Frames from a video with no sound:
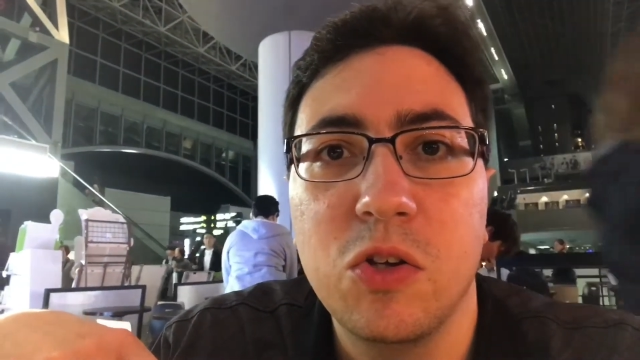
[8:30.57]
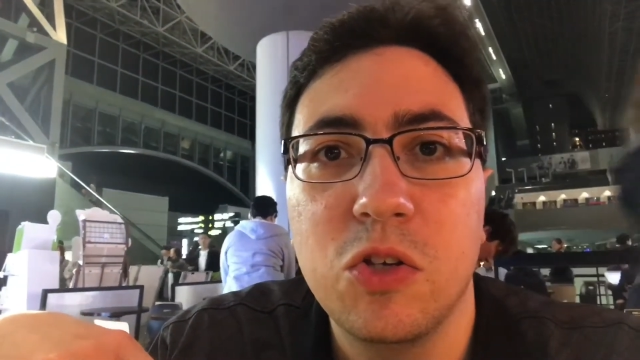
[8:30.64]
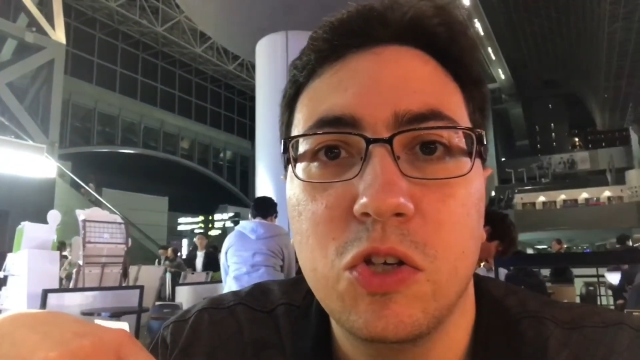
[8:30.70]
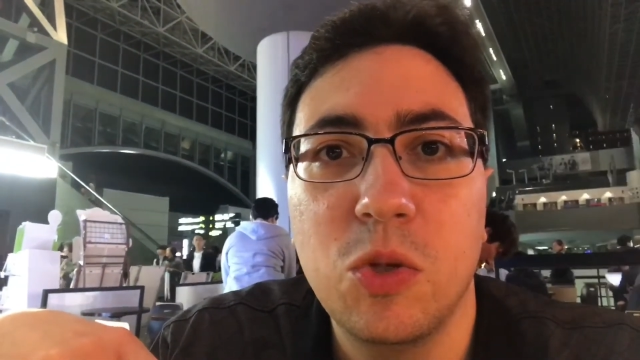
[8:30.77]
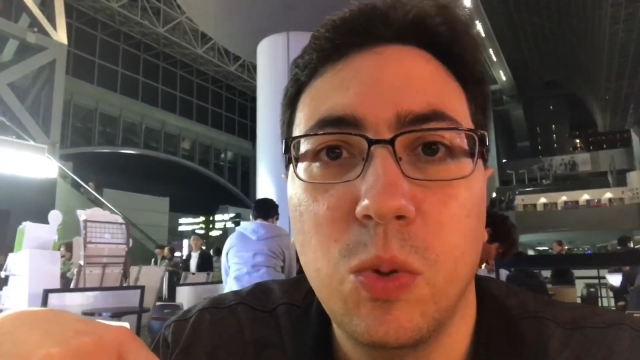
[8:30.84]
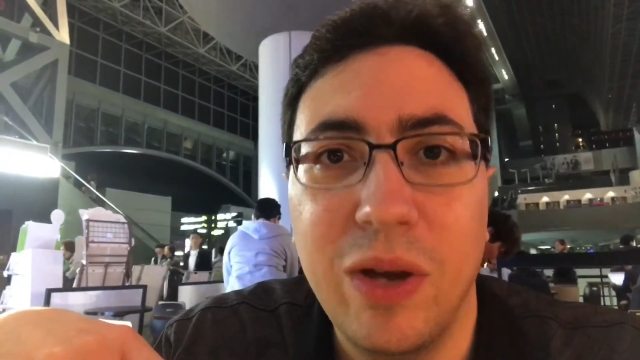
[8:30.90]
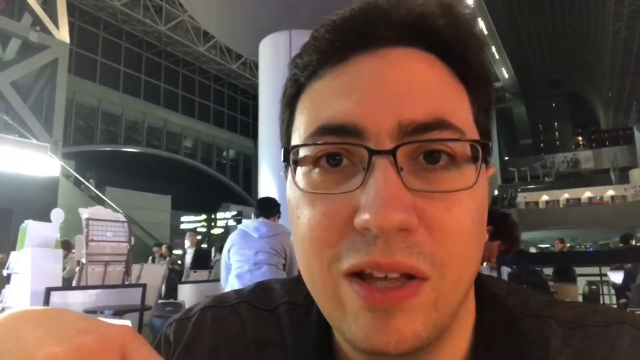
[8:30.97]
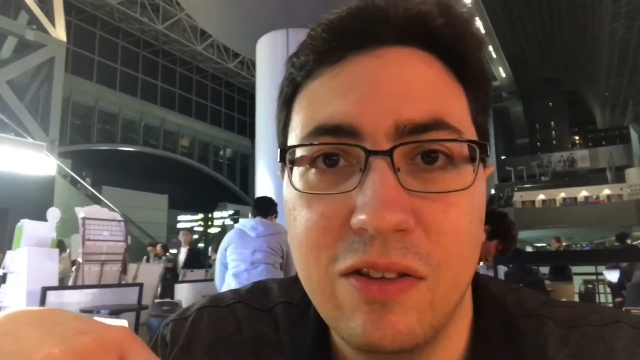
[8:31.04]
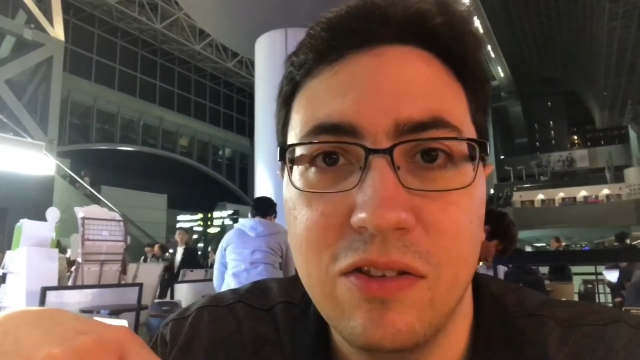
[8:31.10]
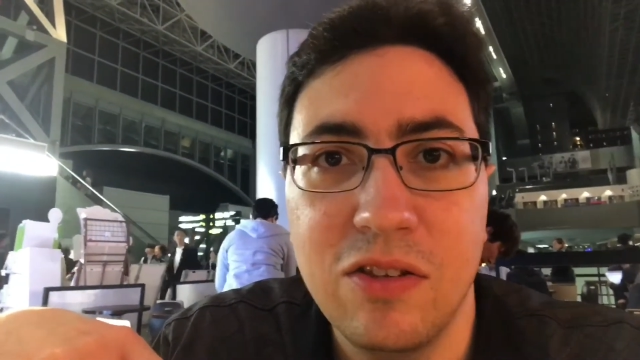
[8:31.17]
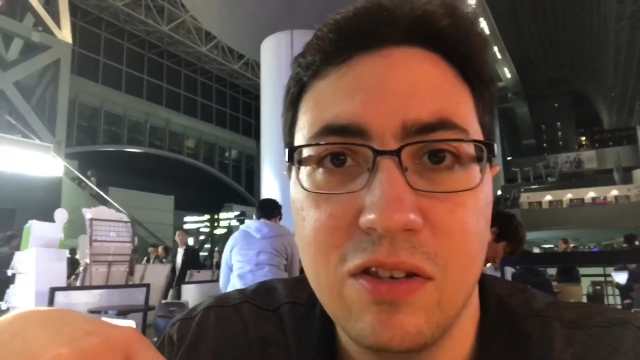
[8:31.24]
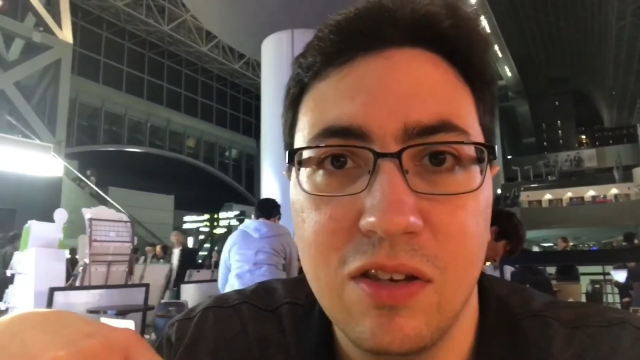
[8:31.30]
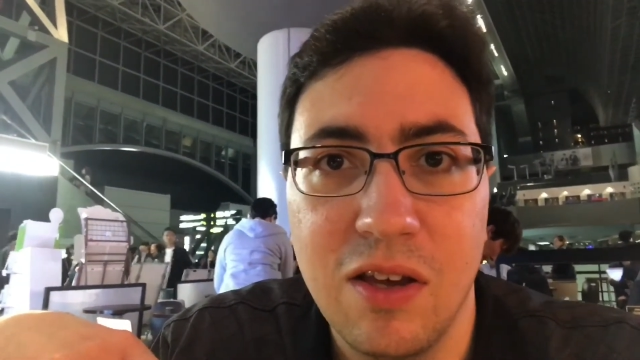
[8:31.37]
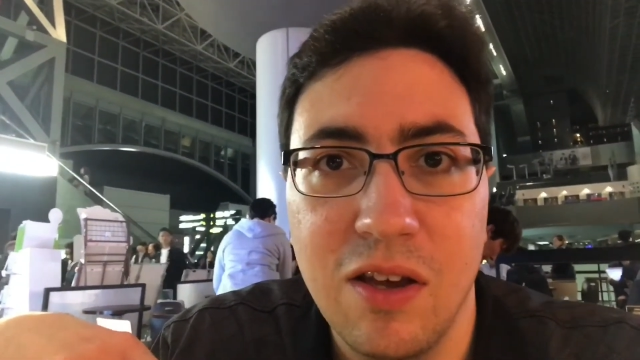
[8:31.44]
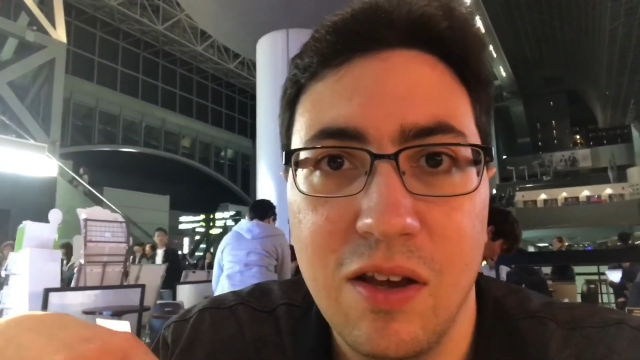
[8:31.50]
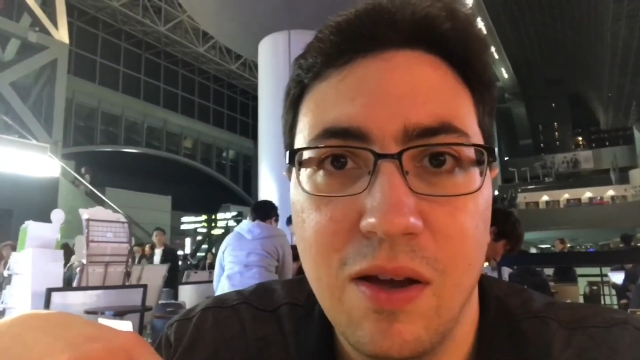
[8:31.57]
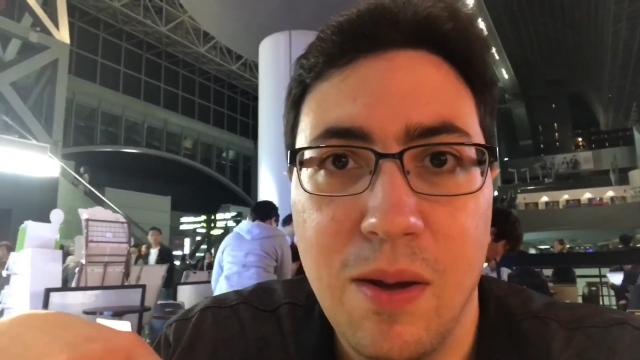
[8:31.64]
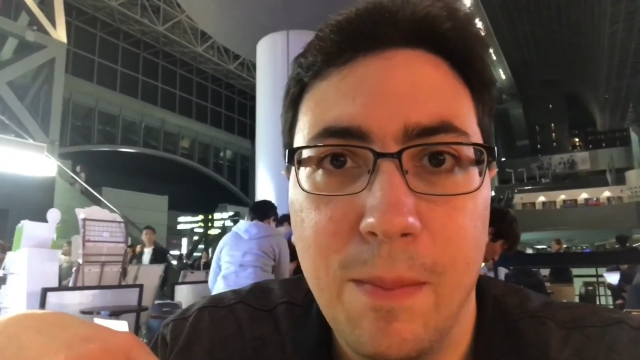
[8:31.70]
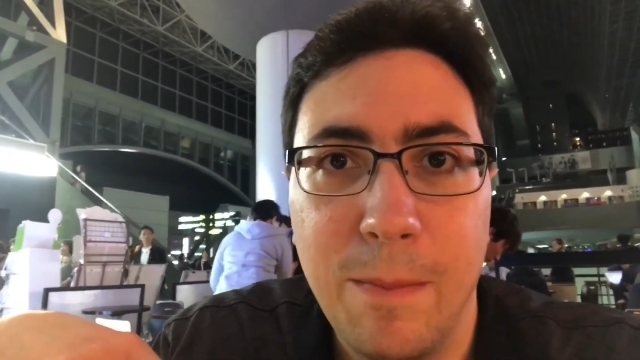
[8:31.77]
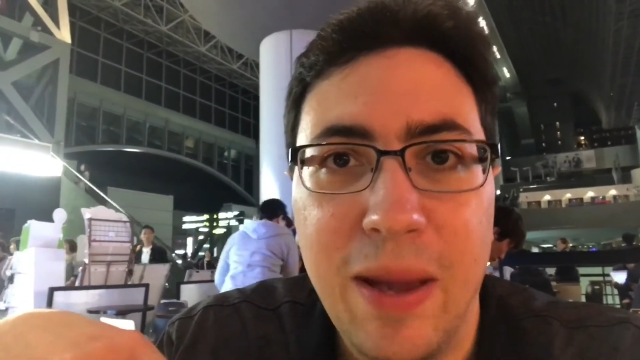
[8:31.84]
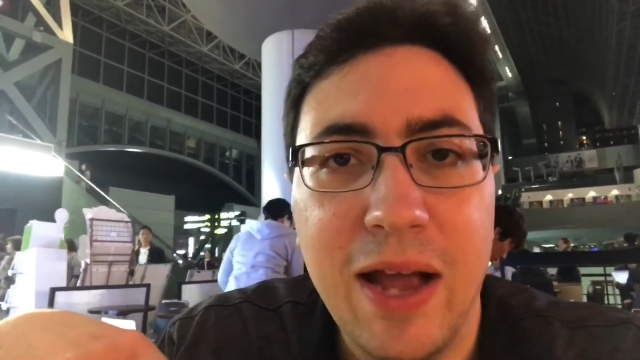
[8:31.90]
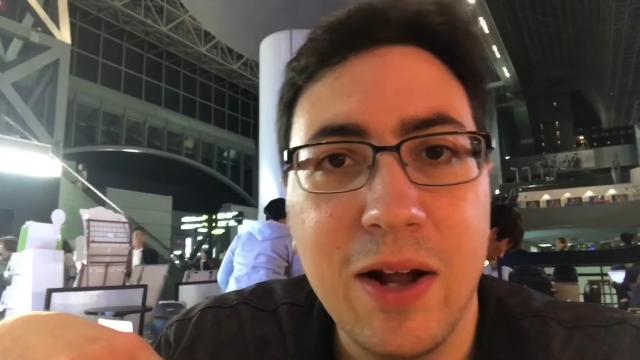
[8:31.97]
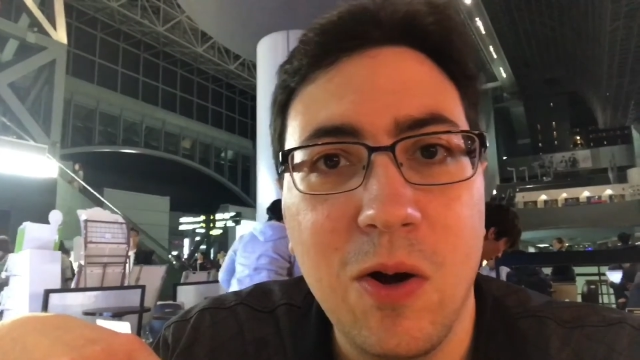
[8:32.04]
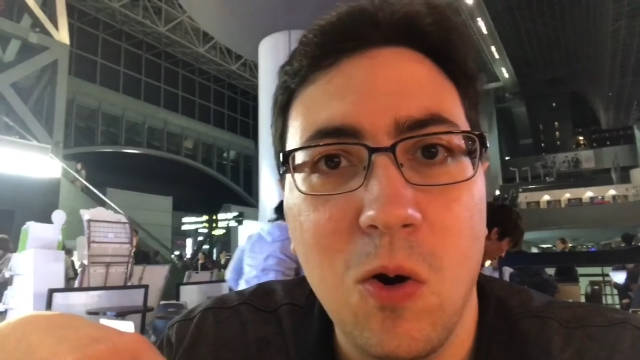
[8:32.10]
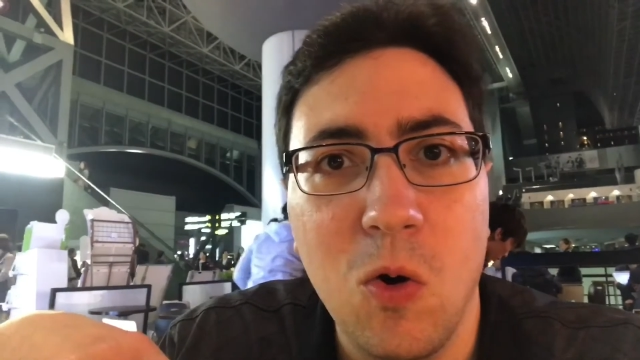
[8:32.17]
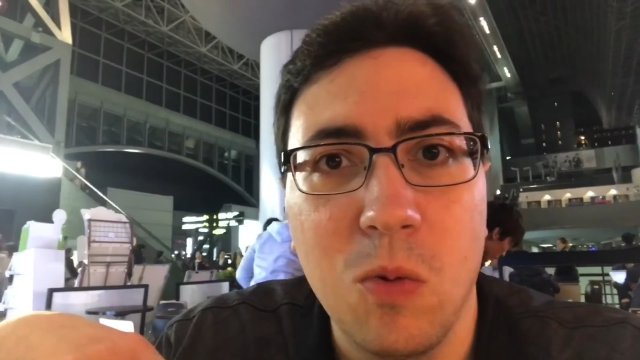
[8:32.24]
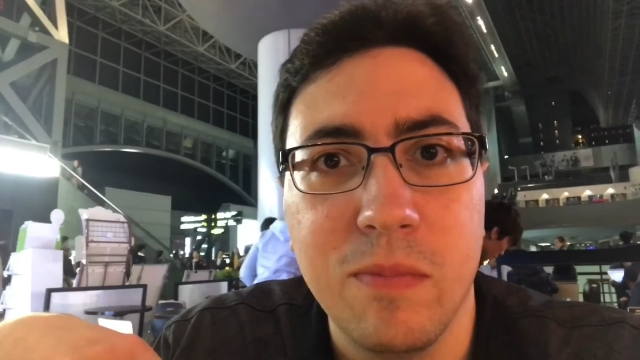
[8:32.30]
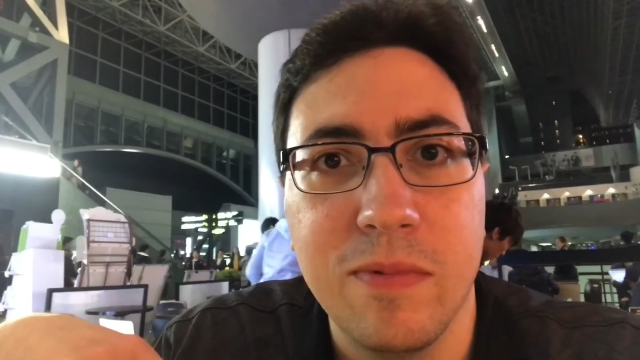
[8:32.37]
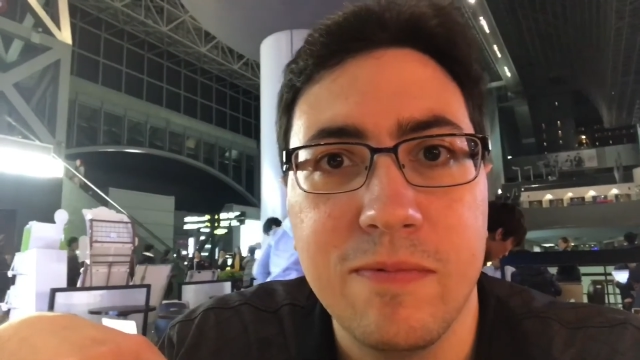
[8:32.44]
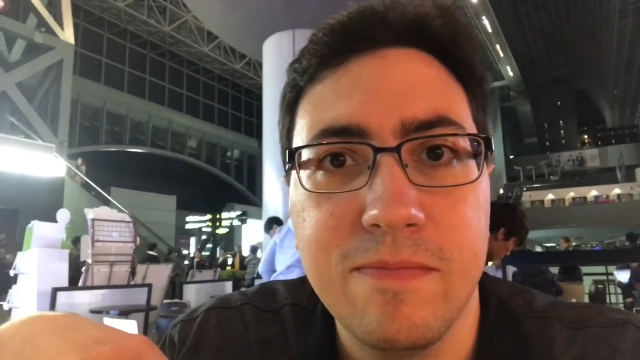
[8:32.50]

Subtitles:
sweets back home.